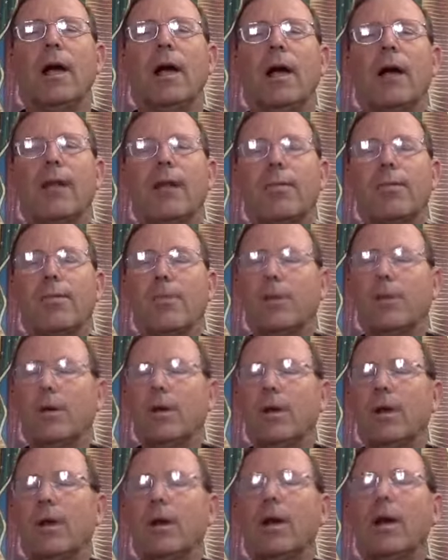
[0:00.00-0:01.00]
And the,
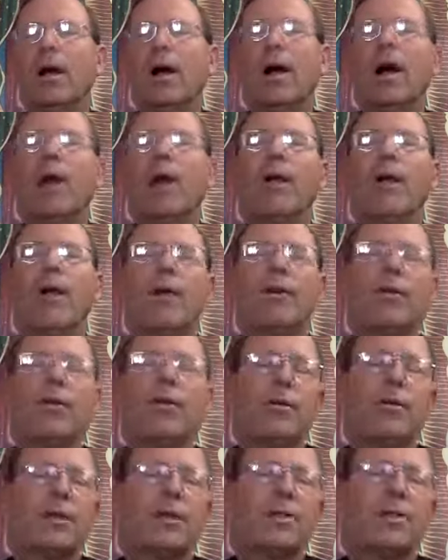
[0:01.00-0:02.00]
what I
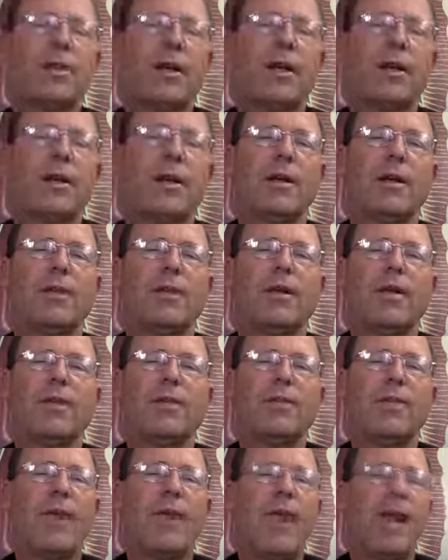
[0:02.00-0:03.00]
do is uh, it
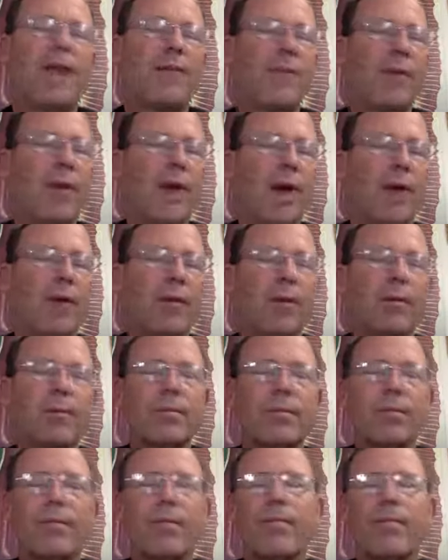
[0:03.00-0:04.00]
takes about a half an
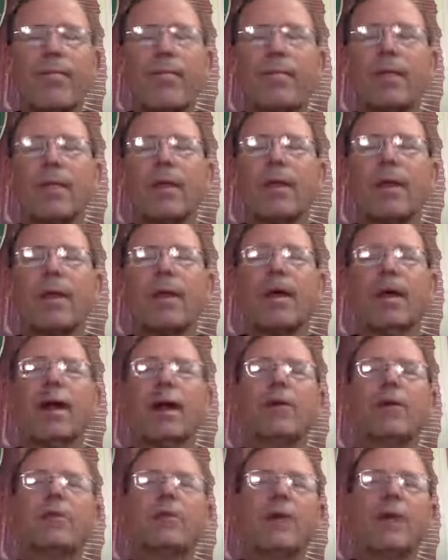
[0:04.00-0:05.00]
hour.
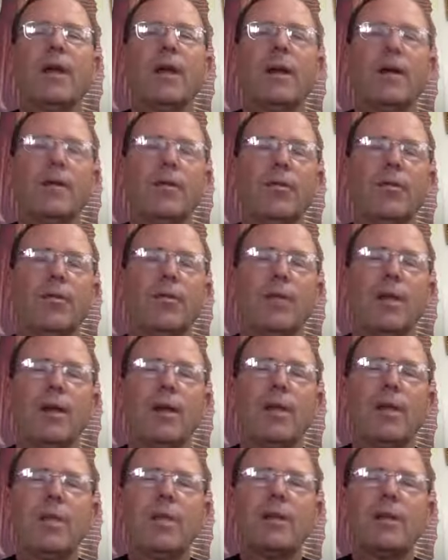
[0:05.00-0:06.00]
I'll take
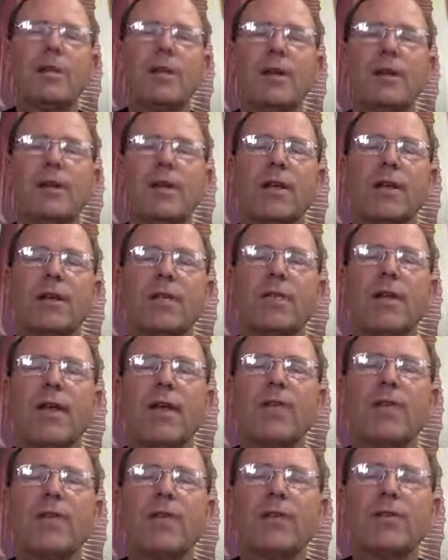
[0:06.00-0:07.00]
one of the I'll take the
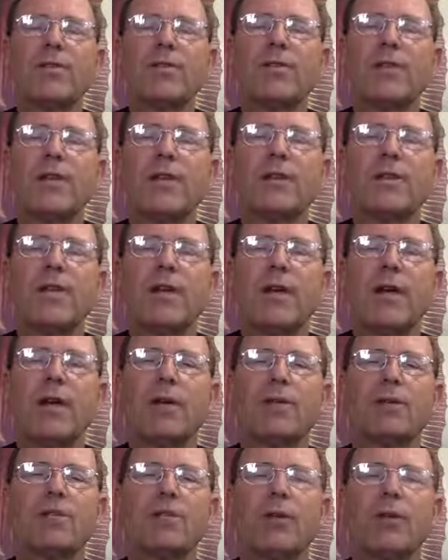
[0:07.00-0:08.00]
five mysteries and
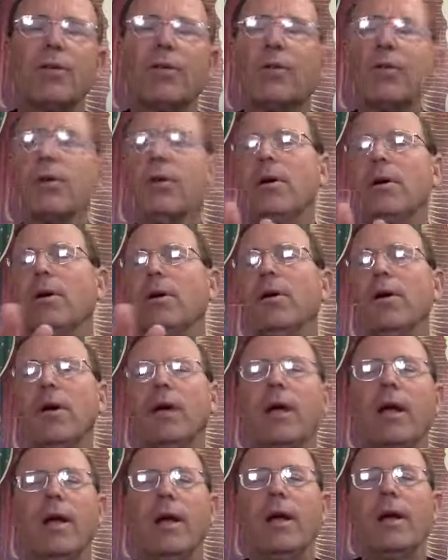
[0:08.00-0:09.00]
I'll show
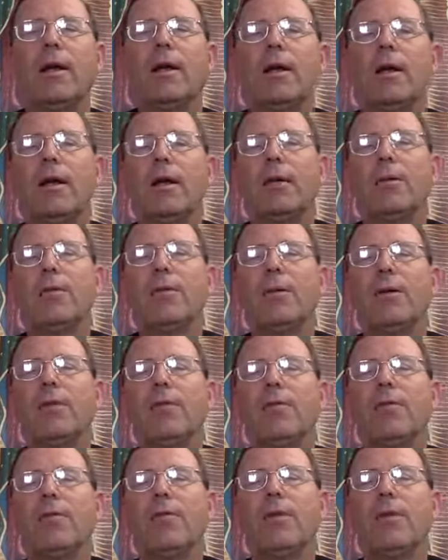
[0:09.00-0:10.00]
a
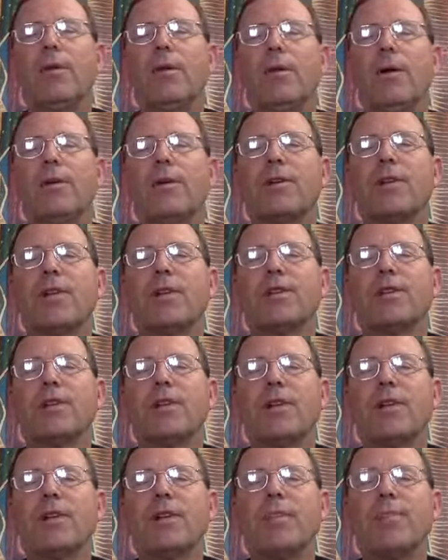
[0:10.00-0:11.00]
beautiful
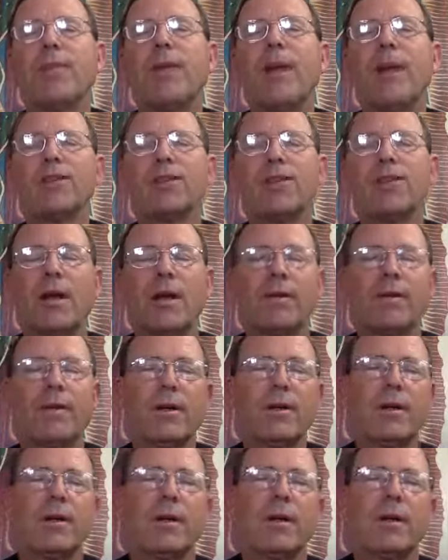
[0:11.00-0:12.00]
artistic depiction of
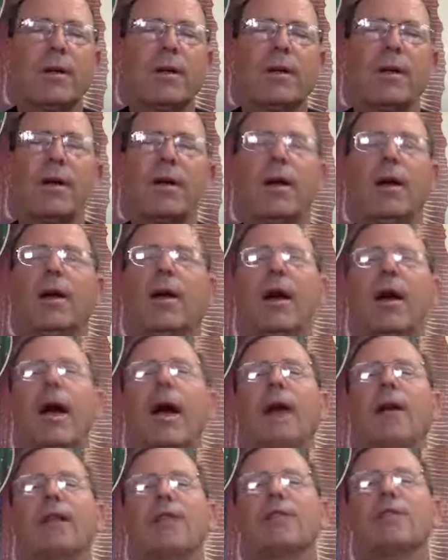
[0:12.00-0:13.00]
it.
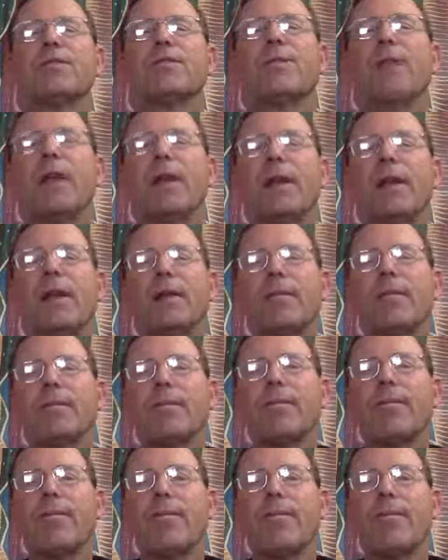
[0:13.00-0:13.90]
I'll explain it.